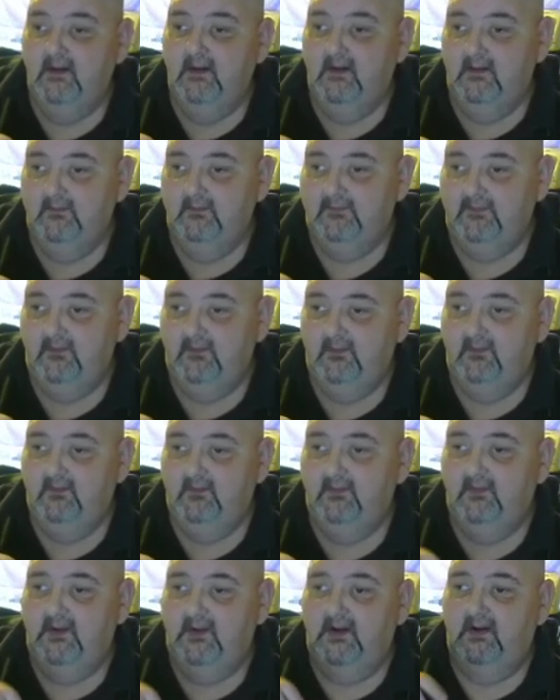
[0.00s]
So
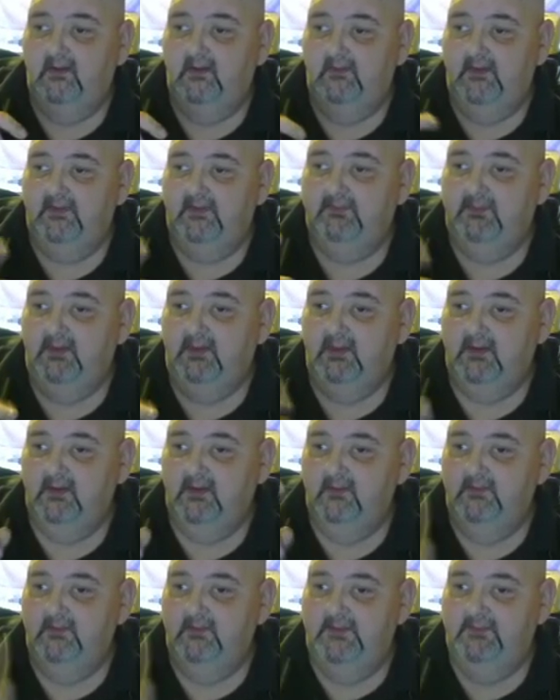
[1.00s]
that's probably going to
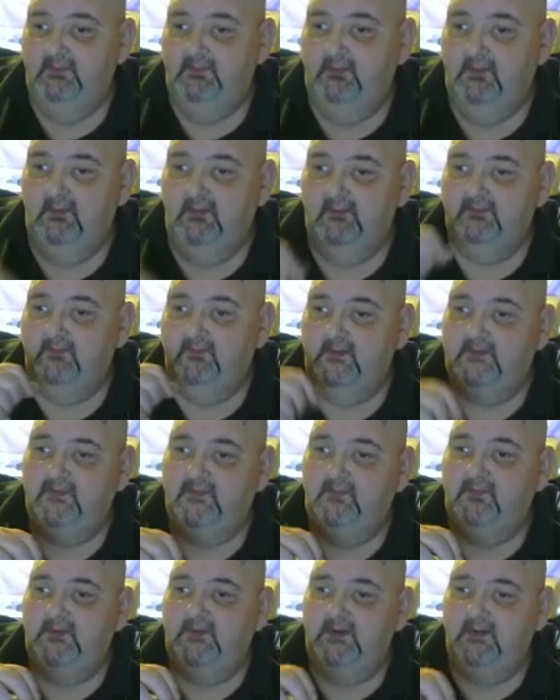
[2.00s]
be tomorrow's
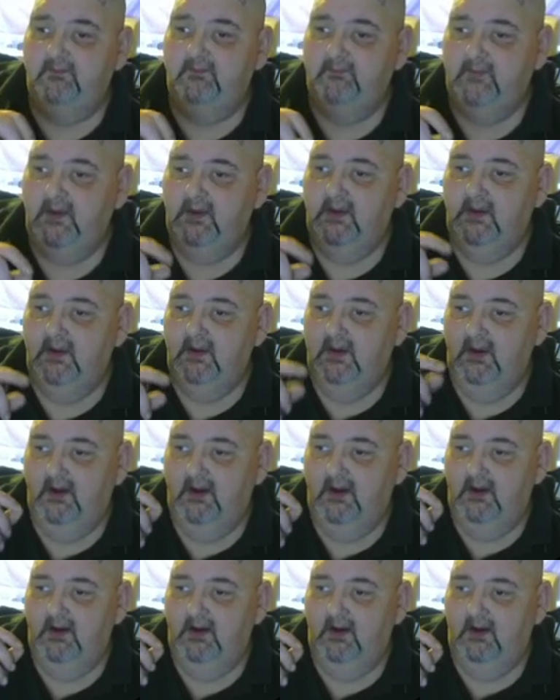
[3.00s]
recipe.
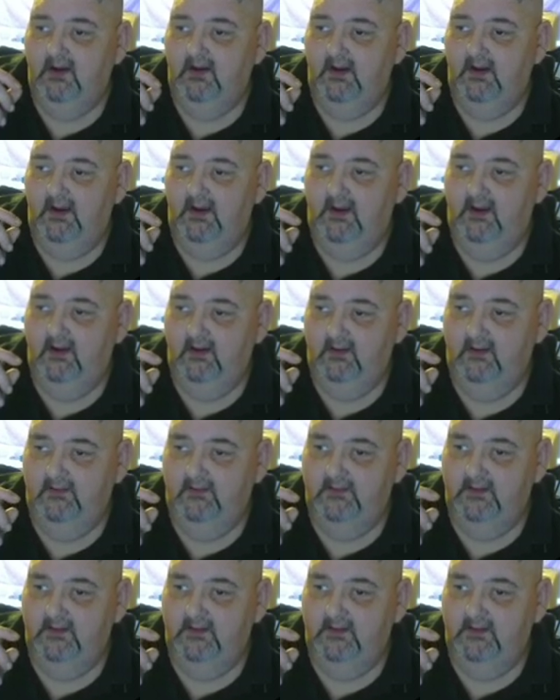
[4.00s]
And